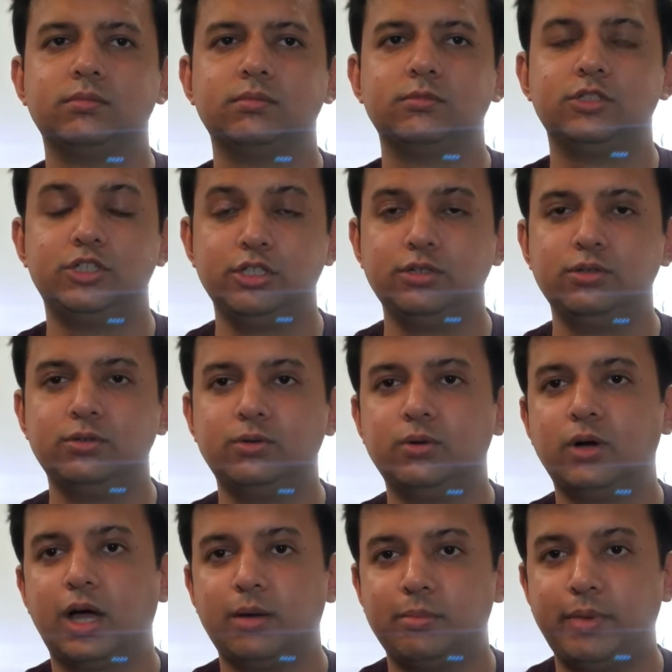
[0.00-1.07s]
do
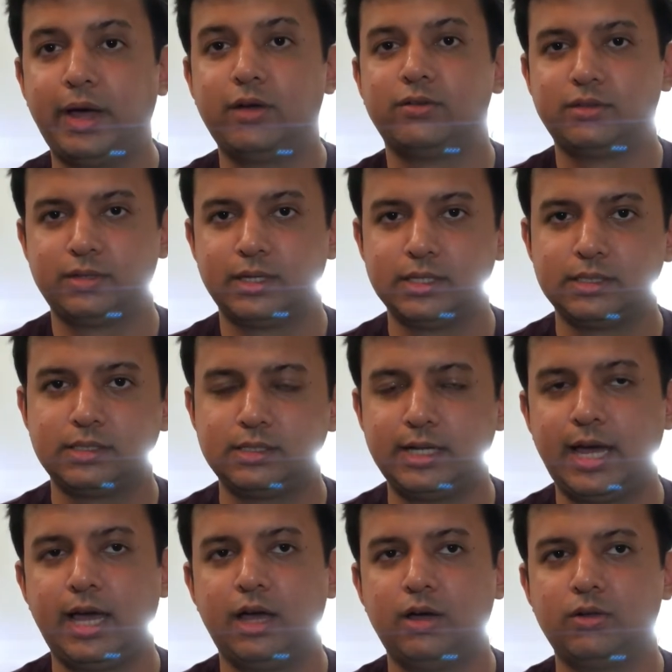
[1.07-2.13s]
about this?
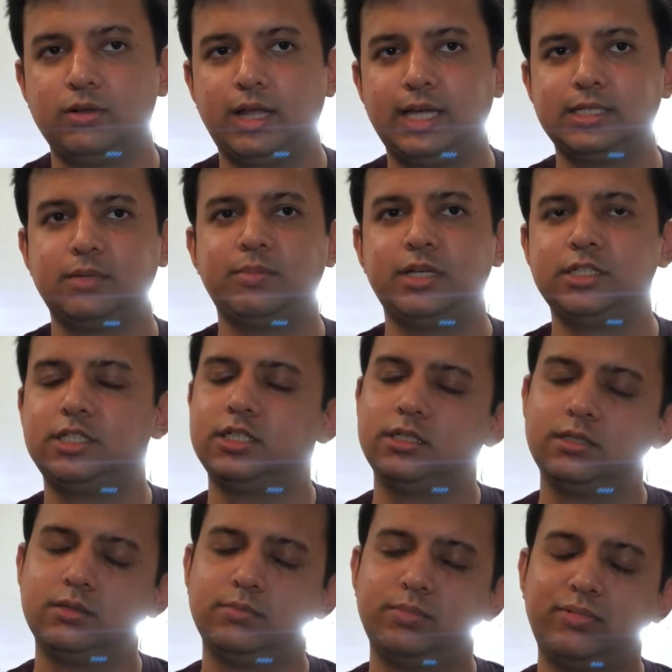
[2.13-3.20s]
Now, as I
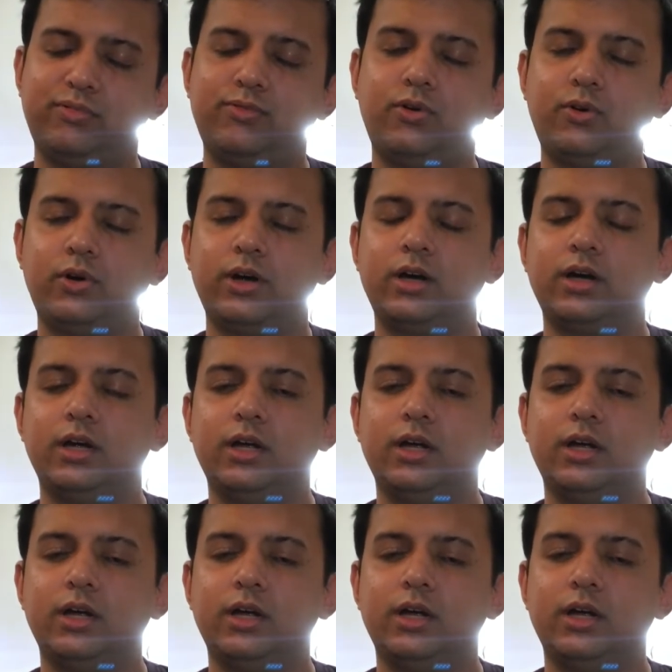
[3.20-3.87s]
mentioned before,